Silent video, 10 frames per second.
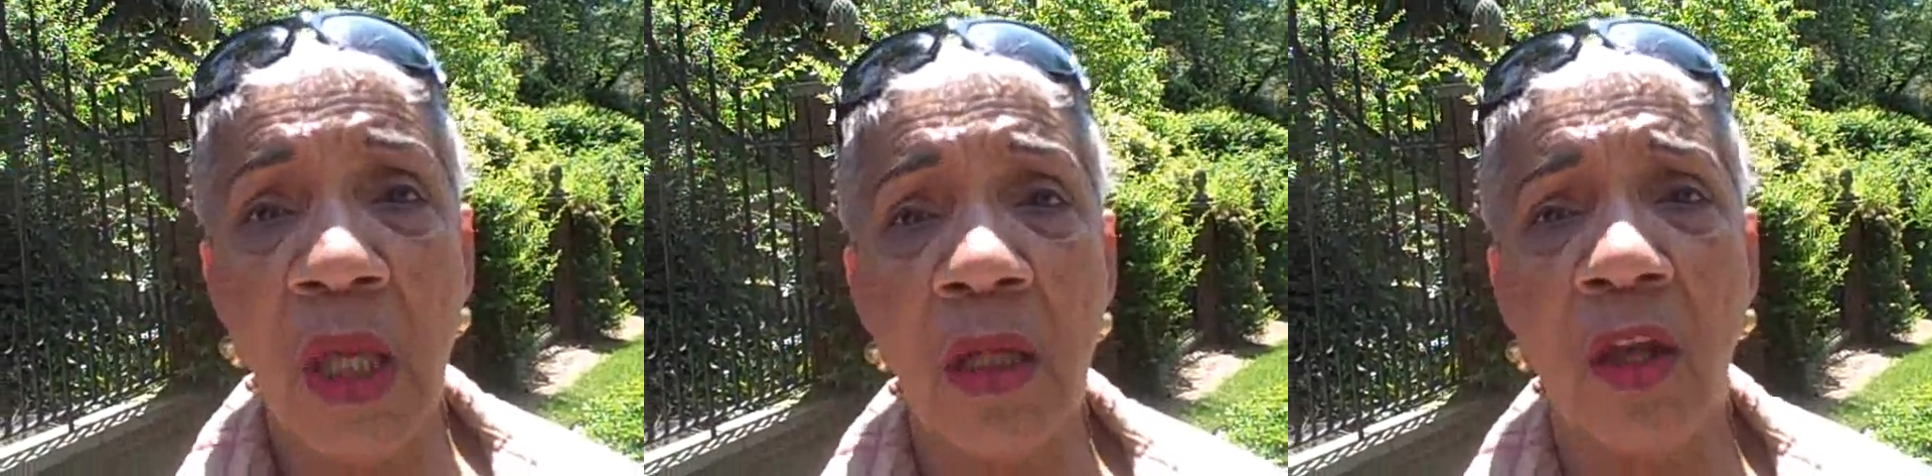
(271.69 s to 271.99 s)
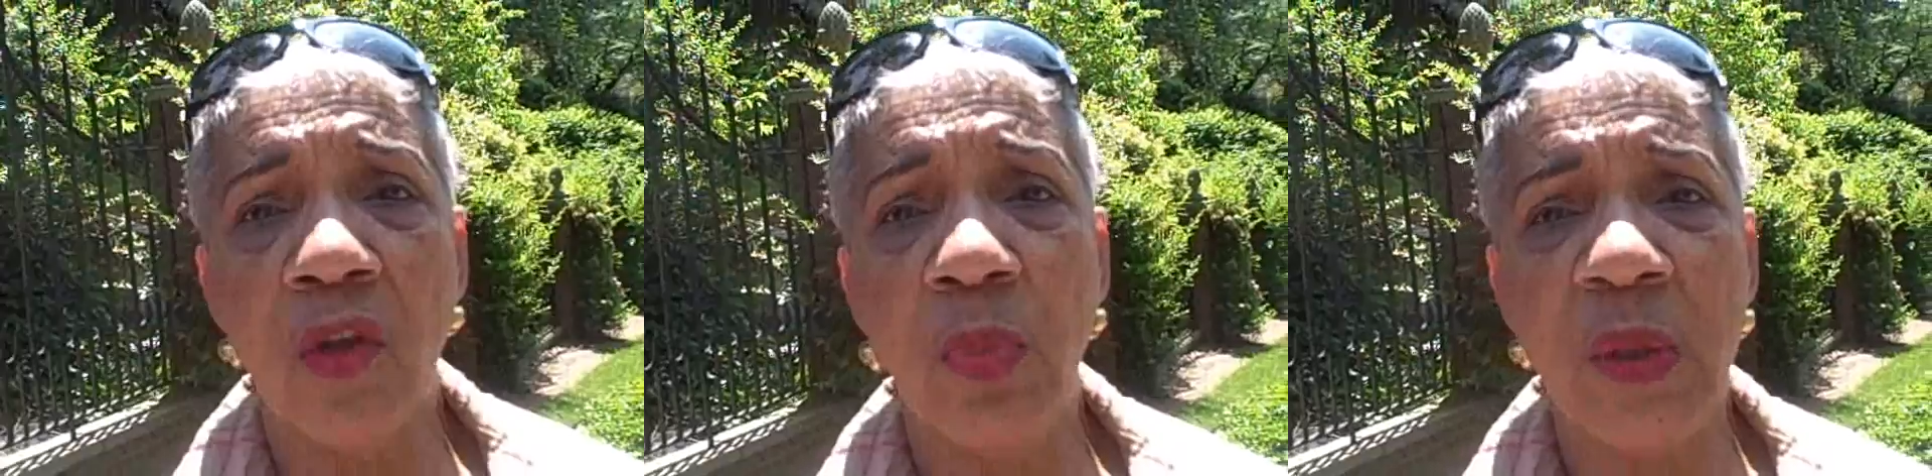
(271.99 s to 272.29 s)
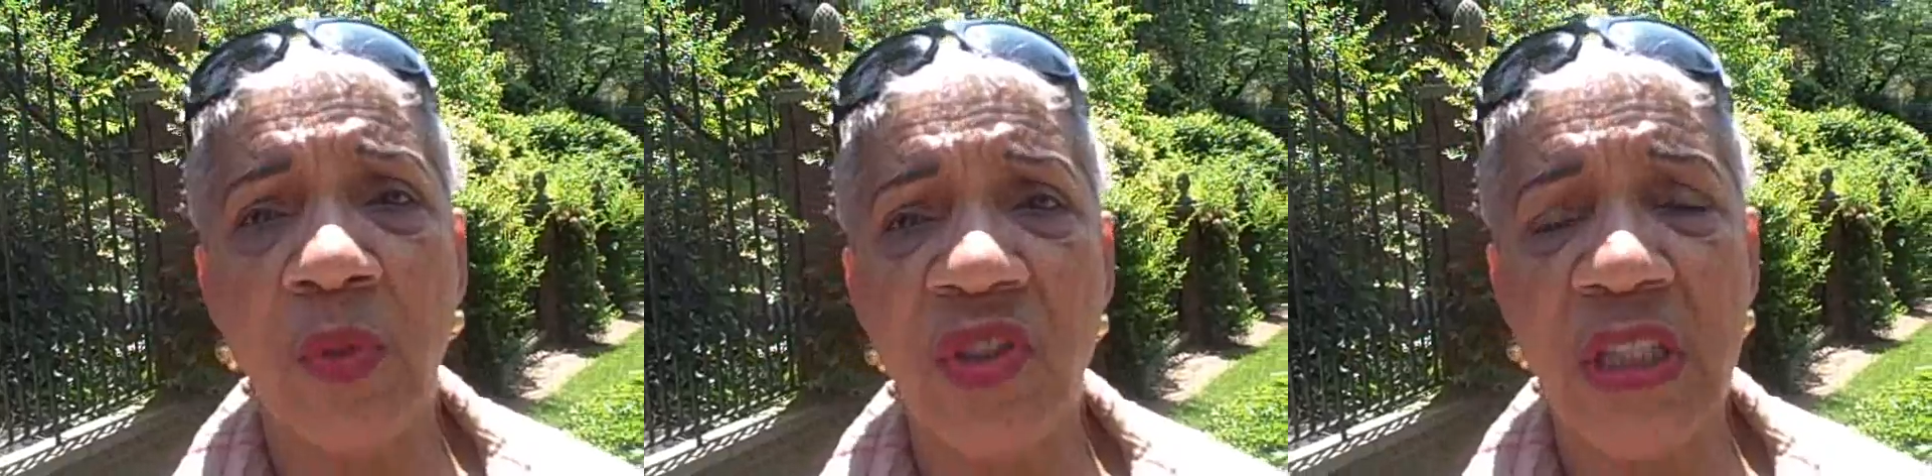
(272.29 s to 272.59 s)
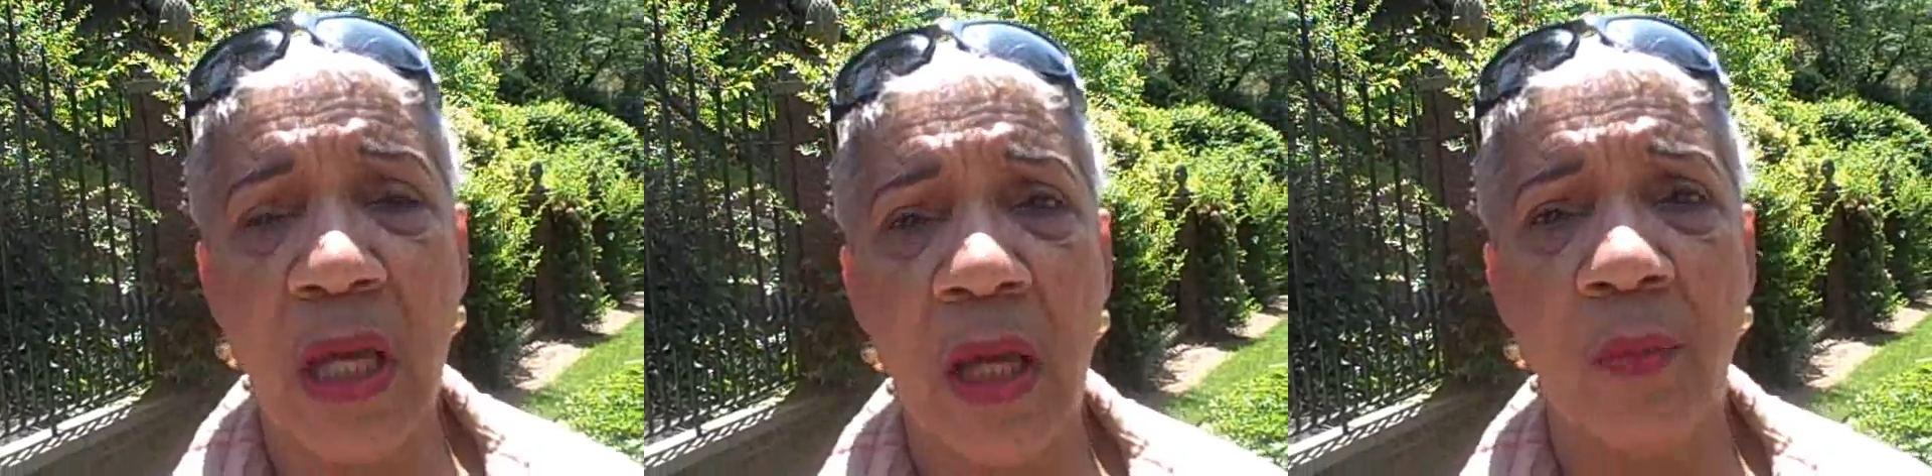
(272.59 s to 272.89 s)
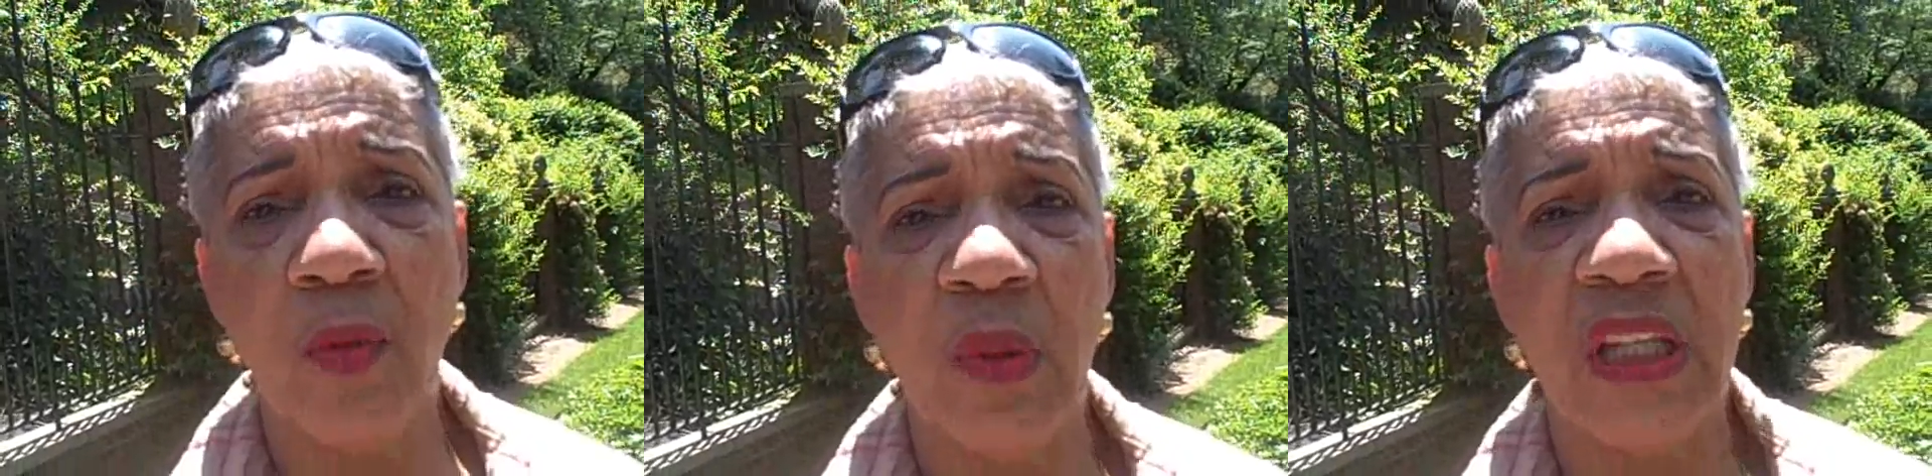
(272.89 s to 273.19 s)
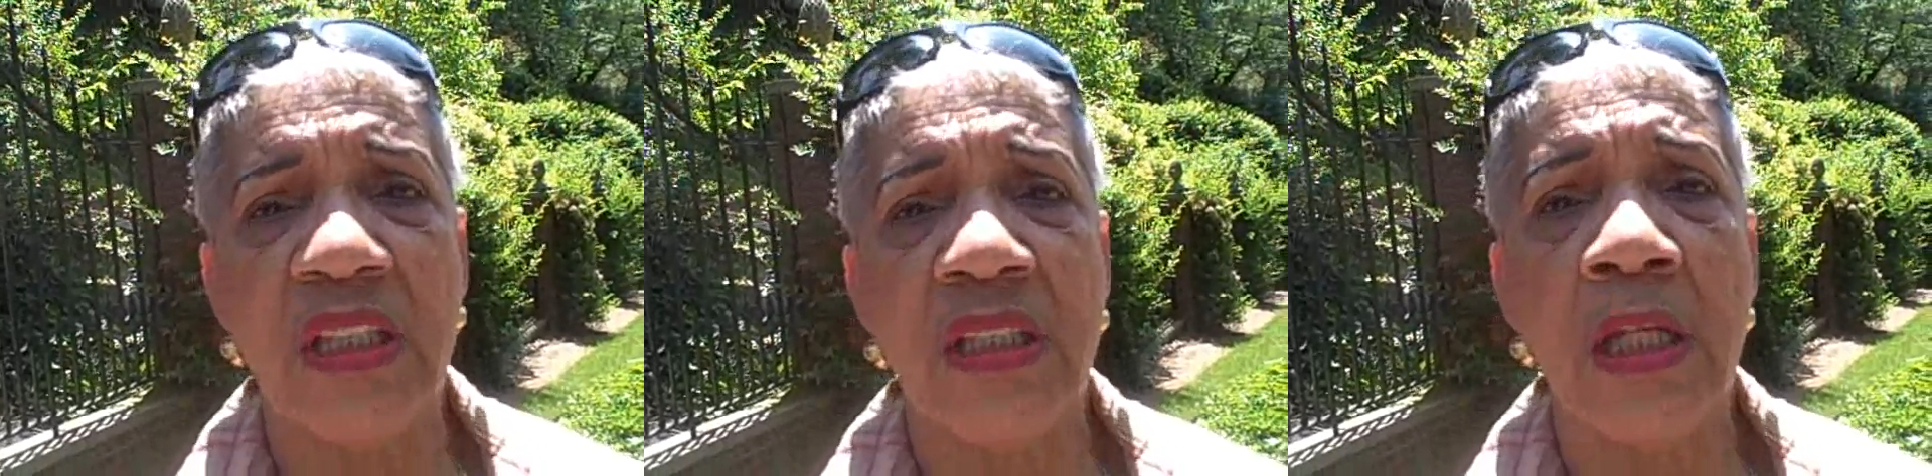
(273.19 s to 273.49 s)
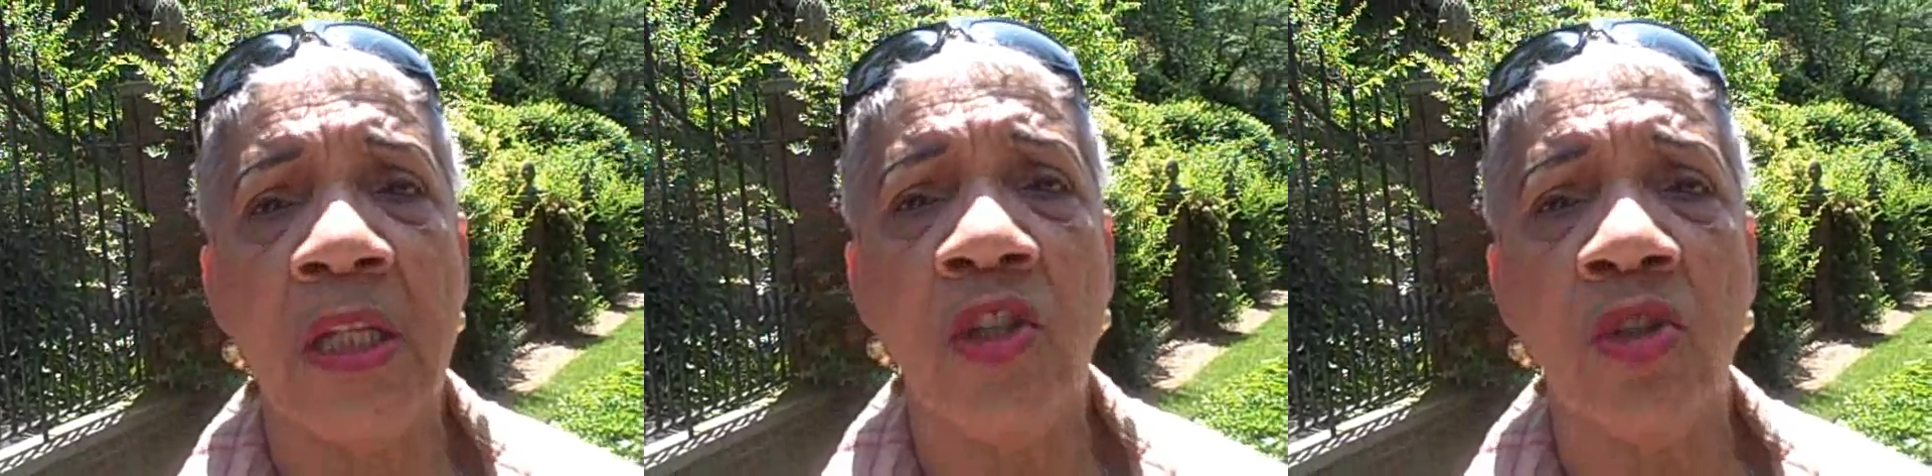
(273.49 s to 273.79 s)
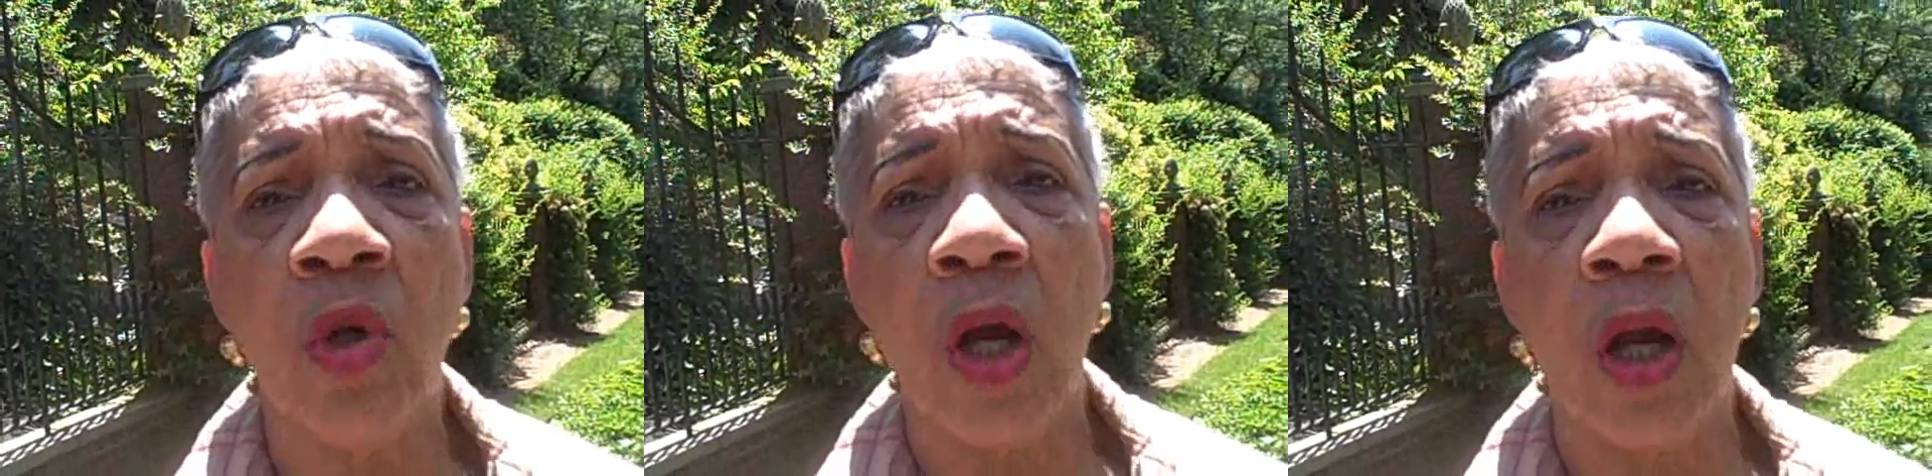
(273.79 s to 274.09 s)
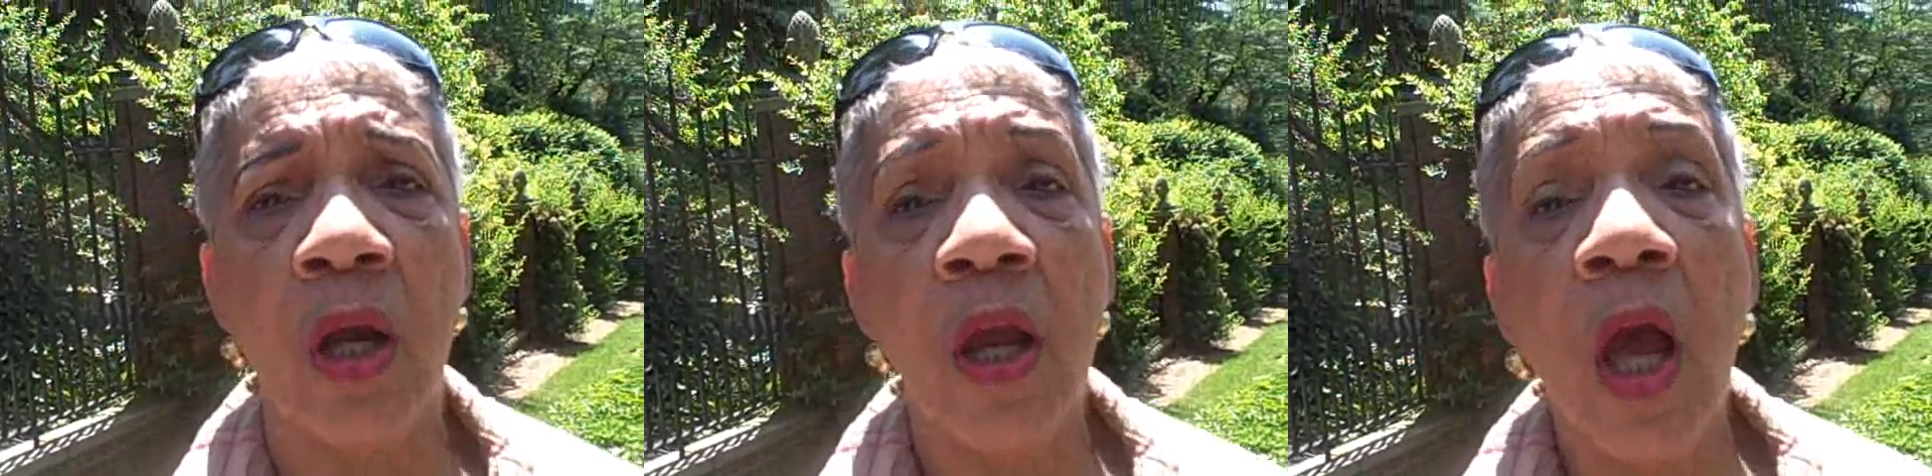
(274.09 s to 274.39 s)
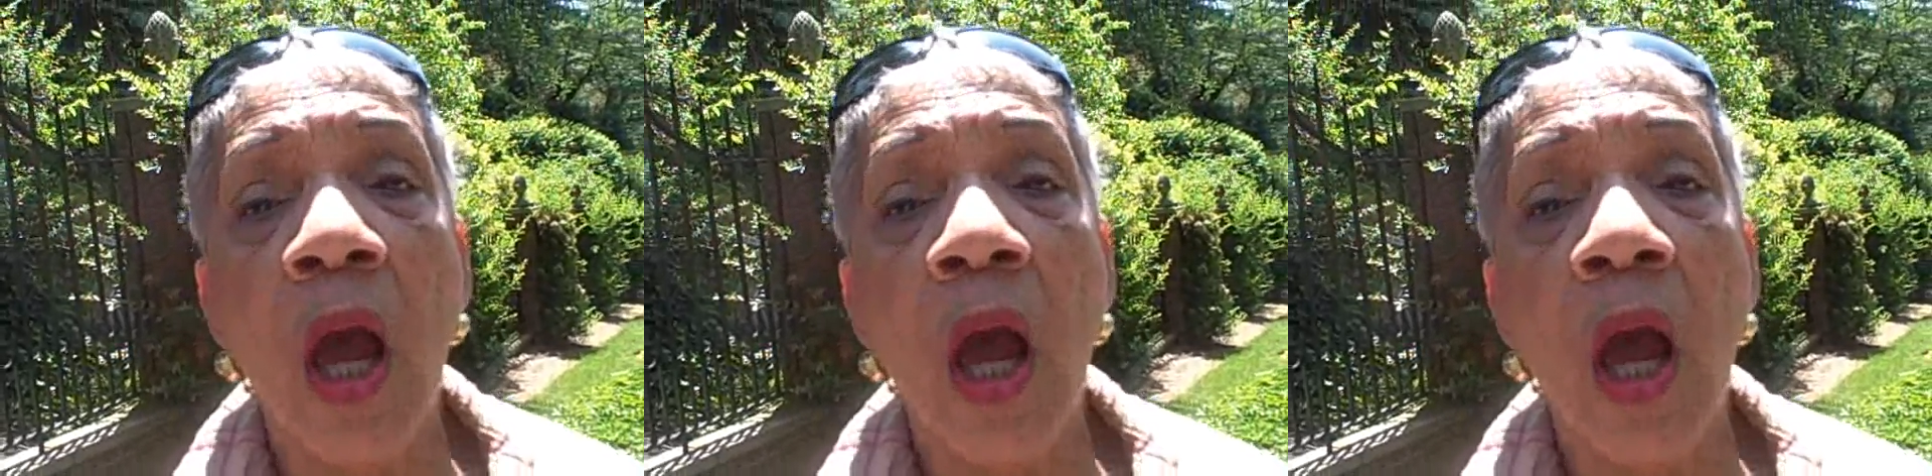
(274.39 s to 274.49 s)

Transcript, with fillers: and other people's times because then you are,